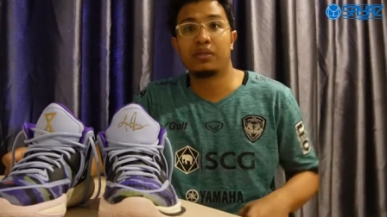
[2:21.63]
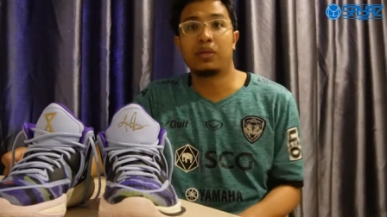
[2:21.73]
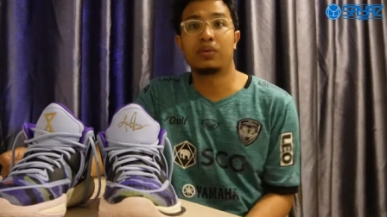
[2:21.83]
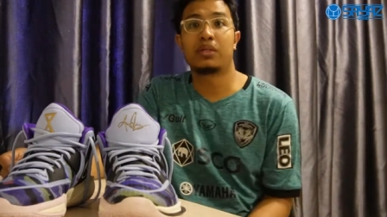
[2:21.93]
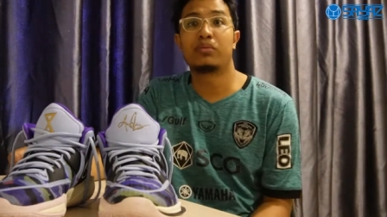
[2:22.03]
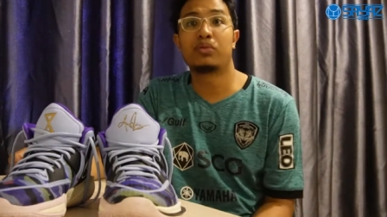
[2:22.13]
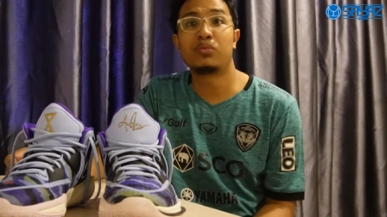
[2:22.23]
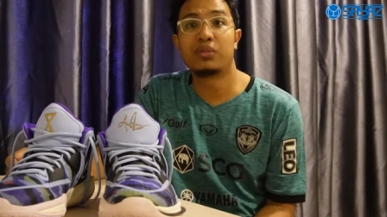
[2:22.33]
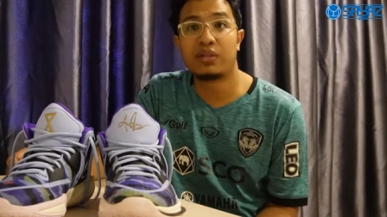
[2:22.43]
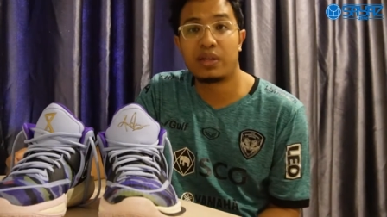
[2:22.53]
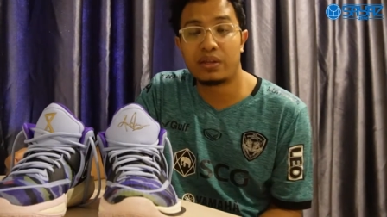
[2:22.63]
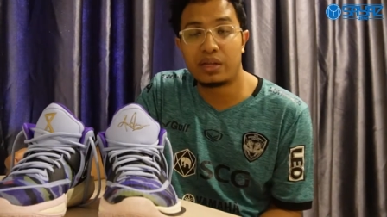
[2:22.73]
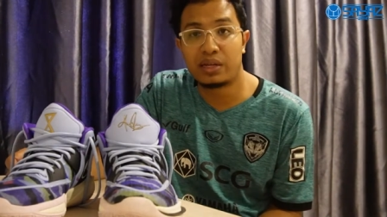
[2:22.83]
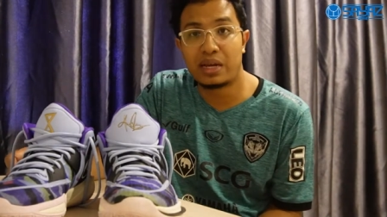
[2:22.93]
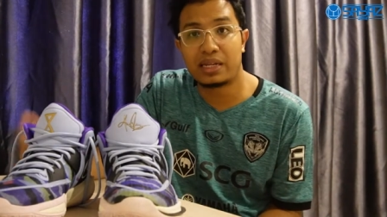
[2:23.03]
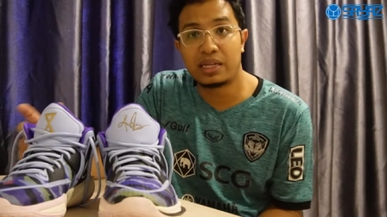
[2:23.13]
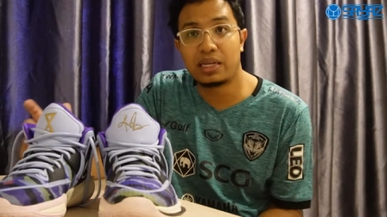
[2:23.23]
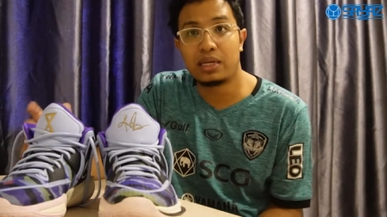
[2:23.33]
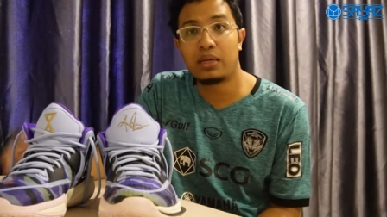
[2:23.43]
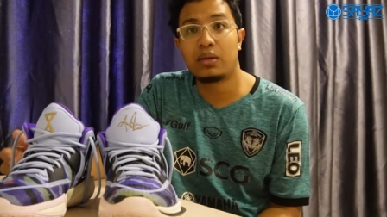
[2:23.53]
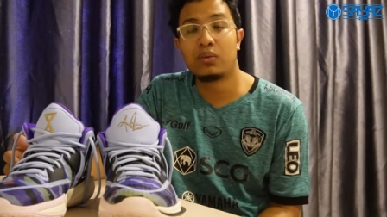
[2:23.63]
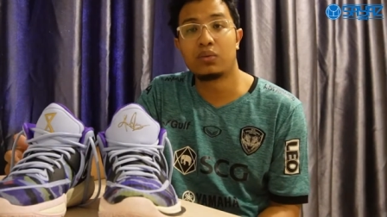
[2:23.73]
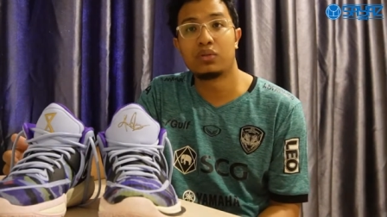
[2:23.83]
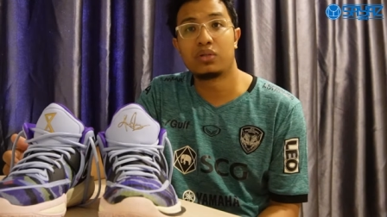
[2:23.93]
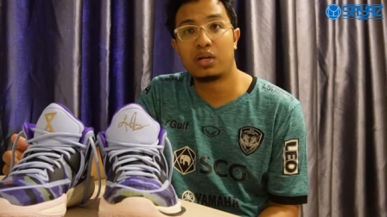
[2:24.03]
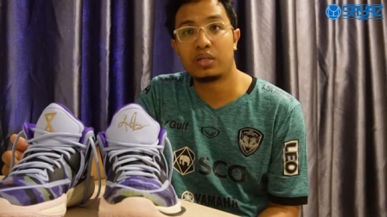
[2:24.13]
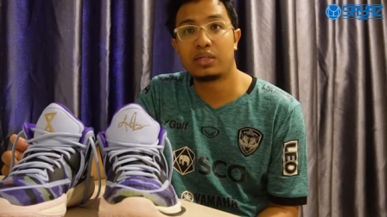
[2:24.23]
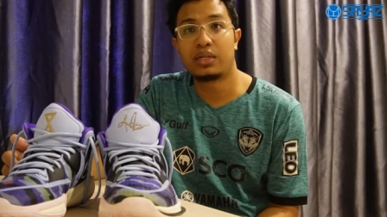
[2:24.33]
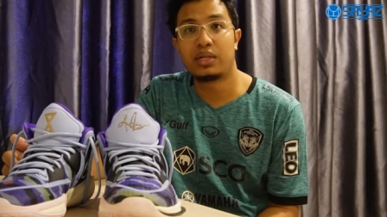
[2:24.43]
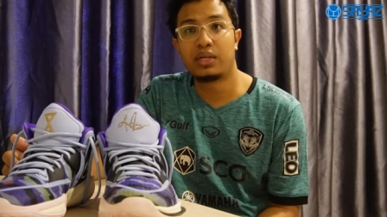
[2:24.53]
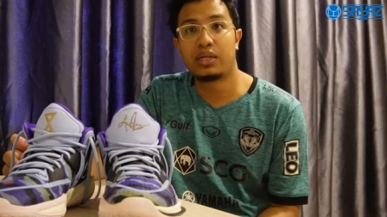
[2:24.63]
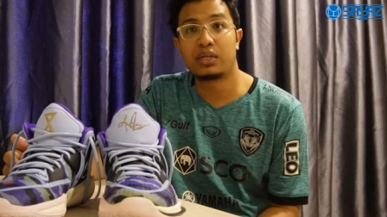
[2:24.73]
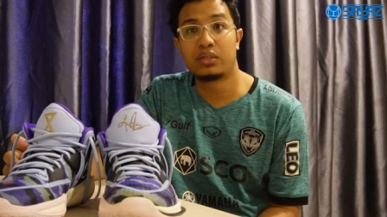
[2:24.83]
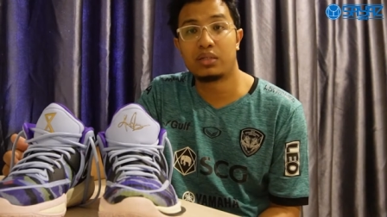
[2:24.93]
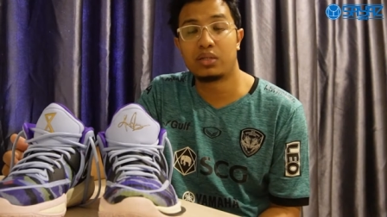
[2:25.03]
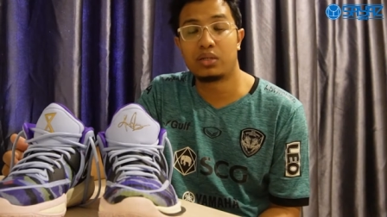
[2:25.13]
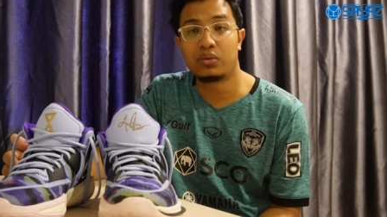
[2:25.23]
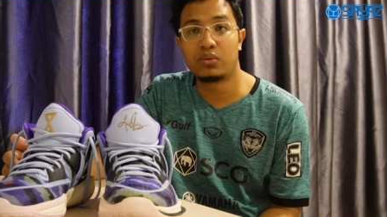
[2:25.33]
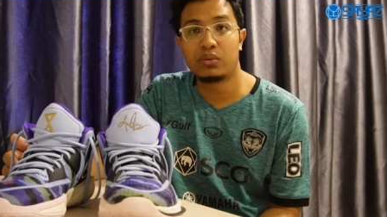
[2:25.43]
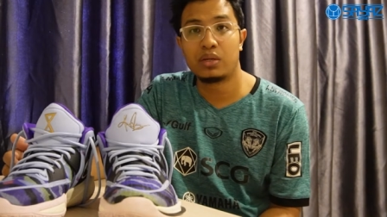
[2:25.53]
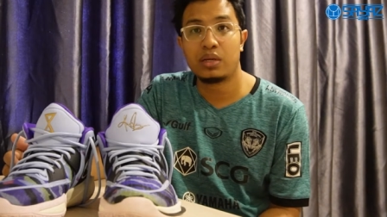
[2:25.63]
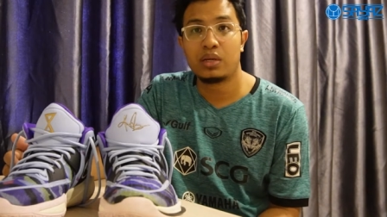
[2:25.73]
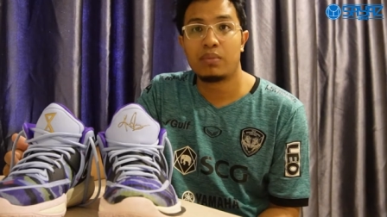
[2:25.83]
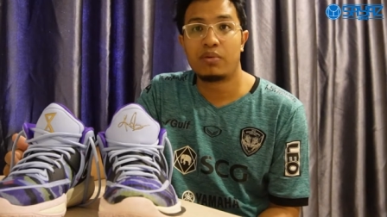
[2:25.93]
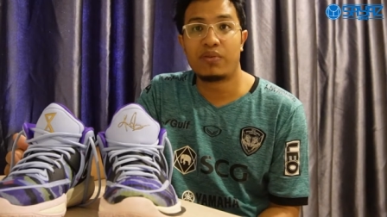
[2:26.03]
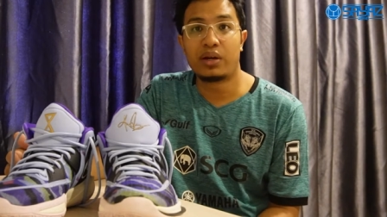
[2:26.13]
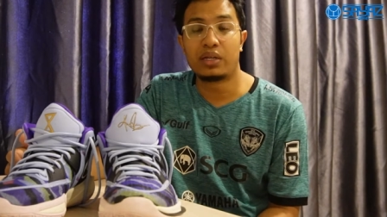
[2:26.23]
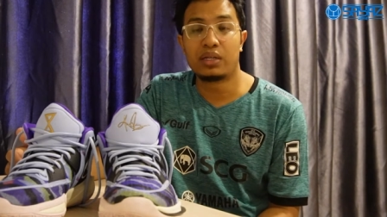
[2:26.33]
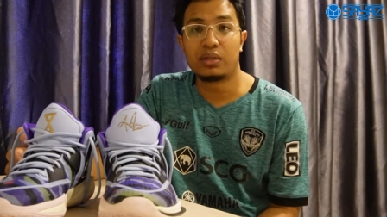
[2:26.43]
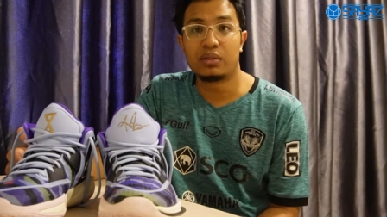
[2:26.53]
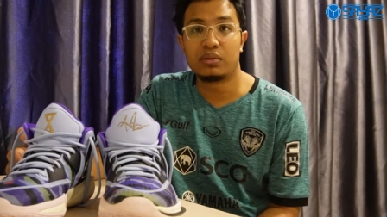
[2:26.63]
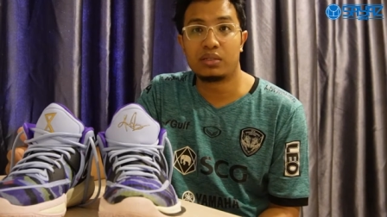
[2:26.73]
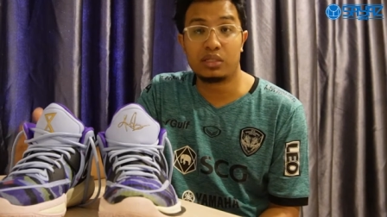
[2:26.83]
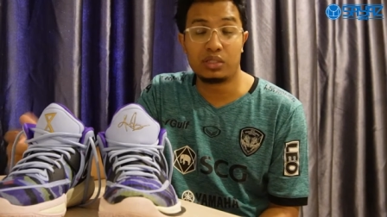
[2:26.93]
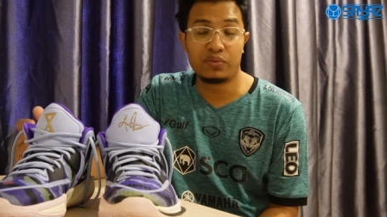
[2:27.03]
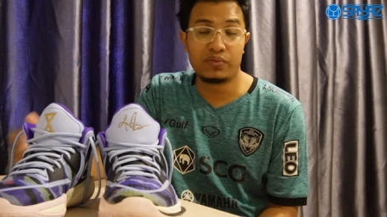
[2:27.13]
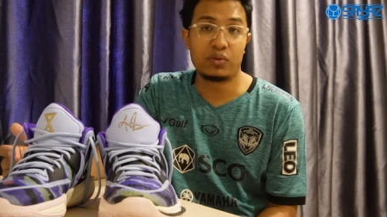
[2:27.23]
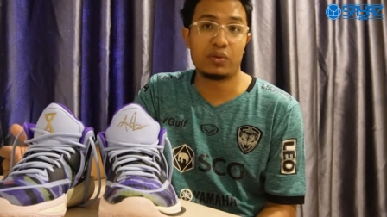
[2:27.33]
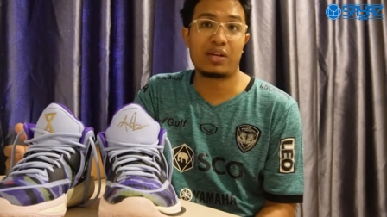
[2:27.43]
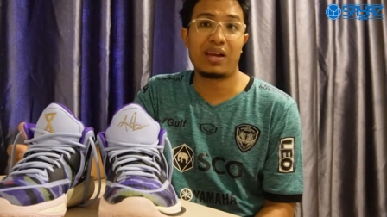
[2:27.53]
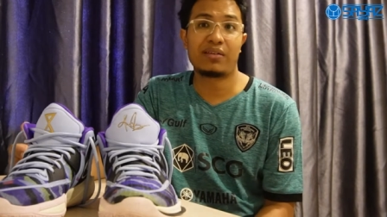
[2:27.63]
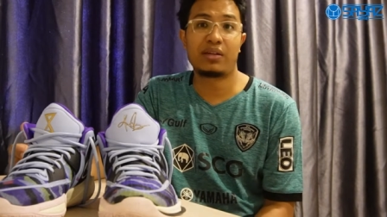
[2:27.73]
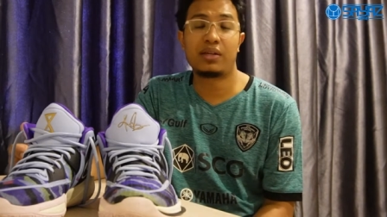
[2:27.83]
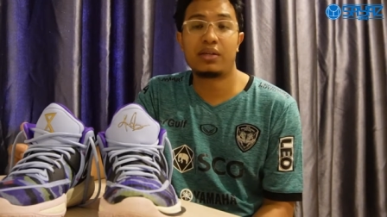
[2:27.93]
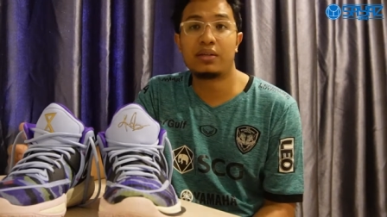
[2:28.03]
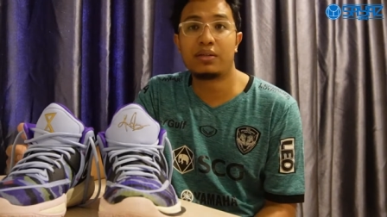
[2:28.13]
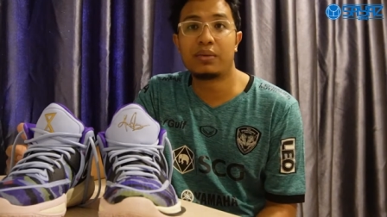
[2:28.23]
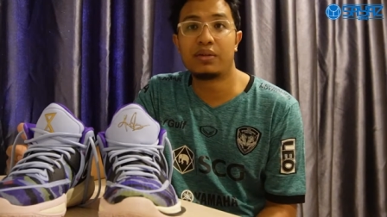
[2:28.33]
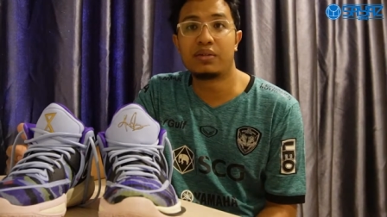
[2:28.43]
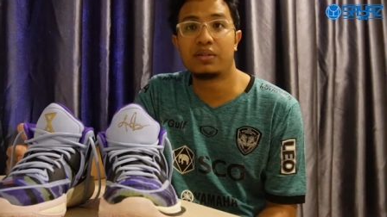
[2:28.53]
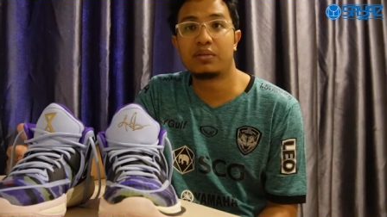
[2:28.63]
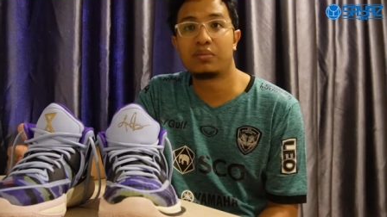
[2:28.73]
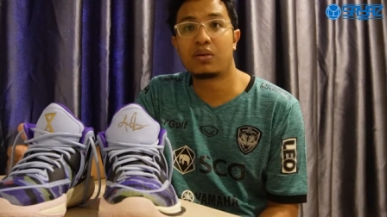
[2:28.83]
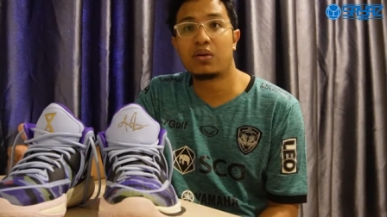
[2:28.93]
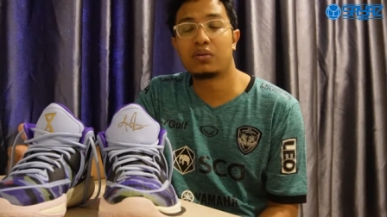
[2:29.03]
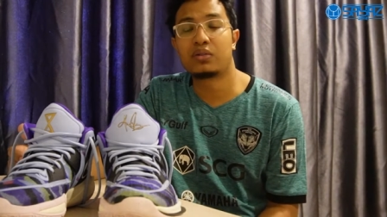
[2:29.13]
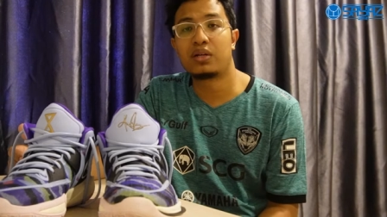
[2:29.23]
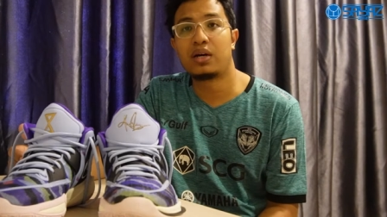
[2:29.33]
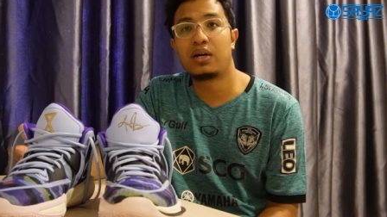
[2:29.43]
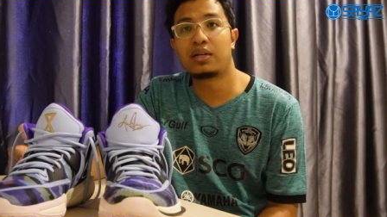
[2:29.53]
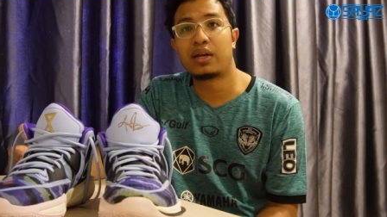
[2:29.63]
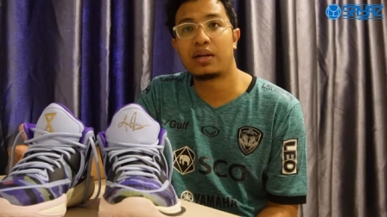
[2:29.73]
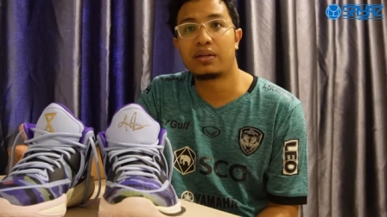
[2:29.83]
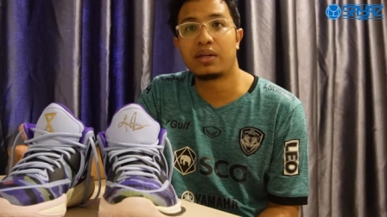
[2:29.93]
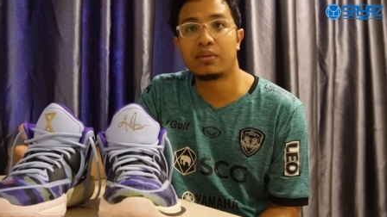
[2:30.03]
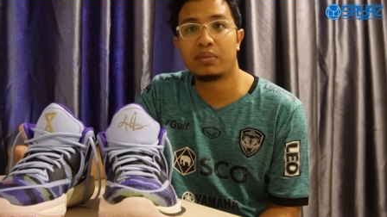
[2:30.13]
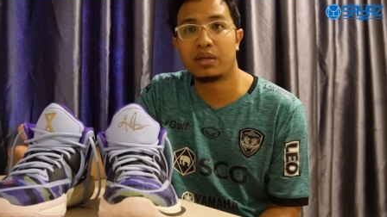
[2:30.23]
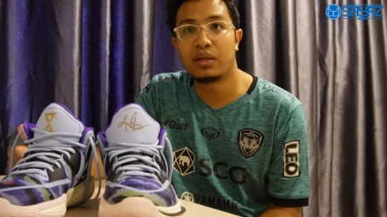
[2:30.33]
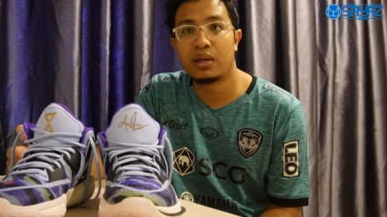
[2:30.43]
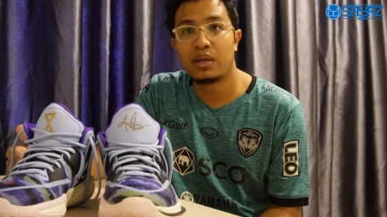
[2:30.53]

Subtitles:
There was some rumors saying that Nike will not continue providing sponsorship for Kyrie. The main reason is because Kyrie had been